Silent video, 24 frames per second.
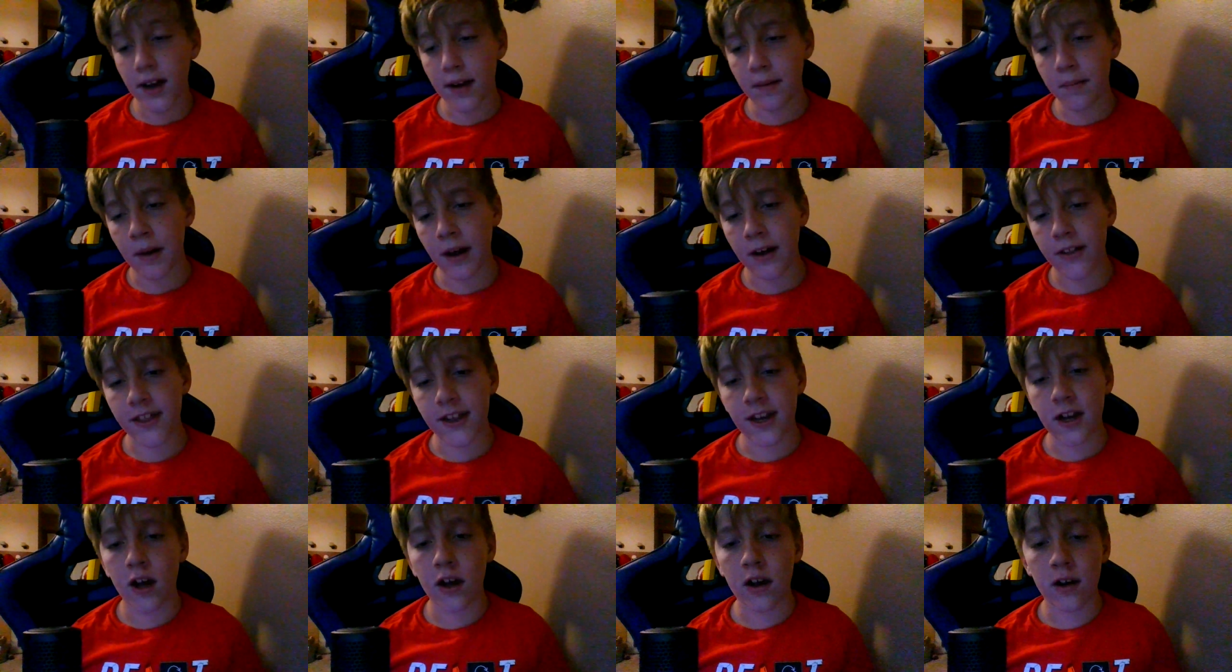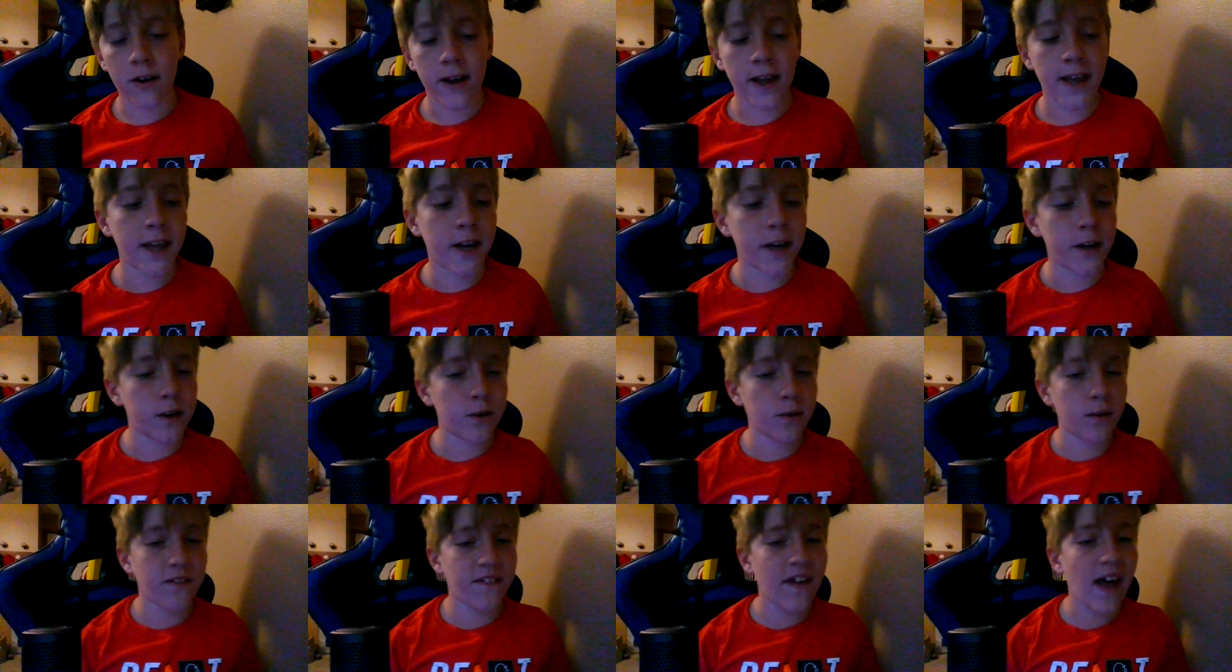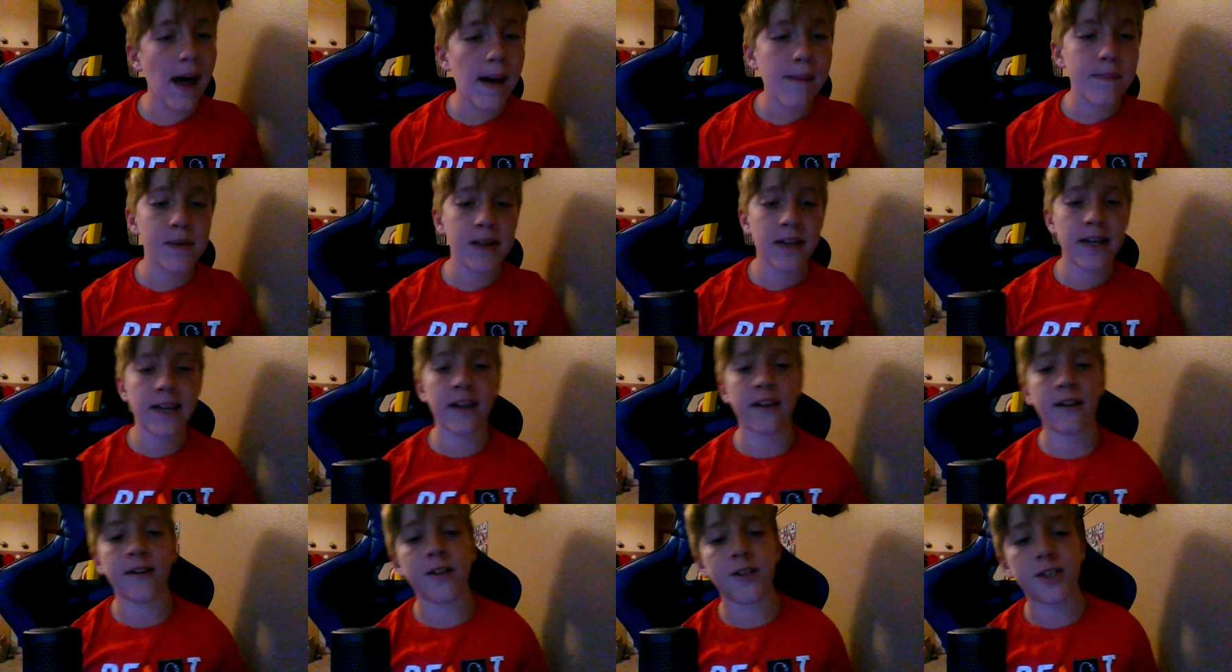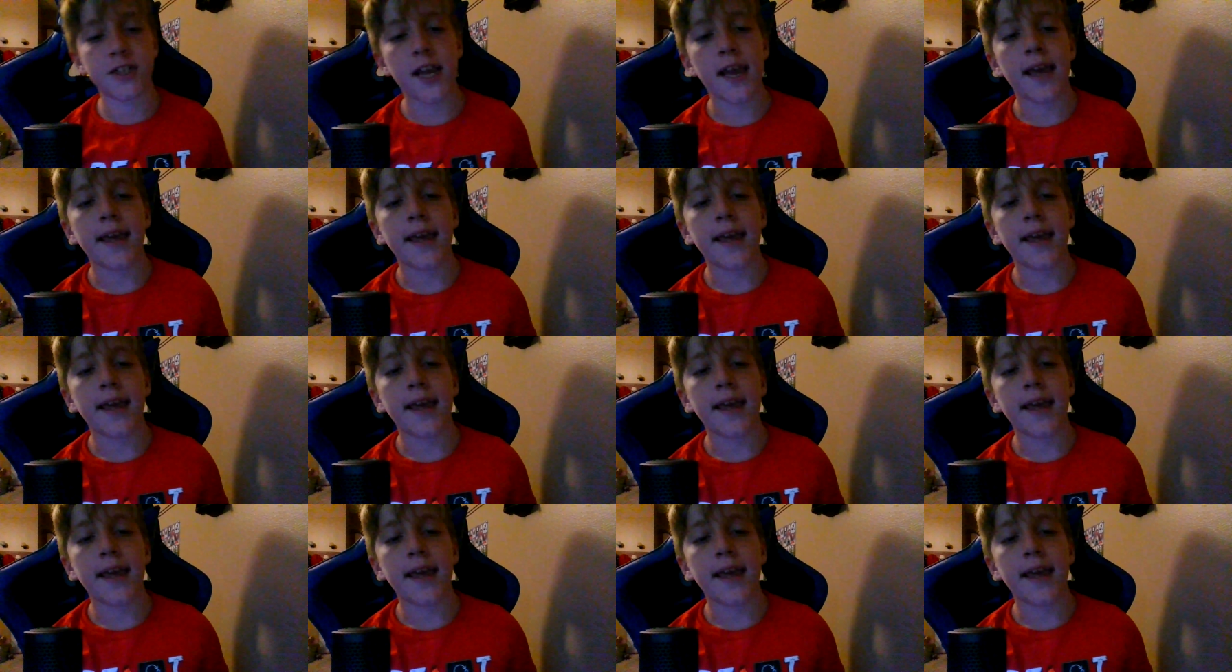about the no hitter with happy tears.